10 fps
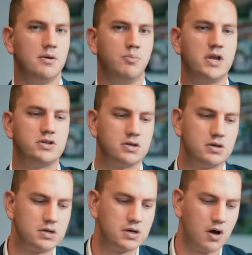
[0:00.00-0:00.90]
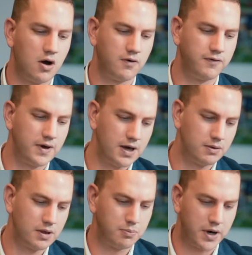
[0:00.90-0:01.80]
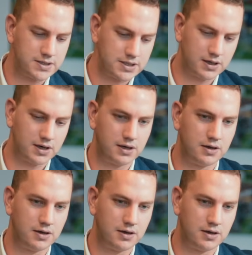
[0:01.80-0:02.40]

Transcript: mentioned off air that basically,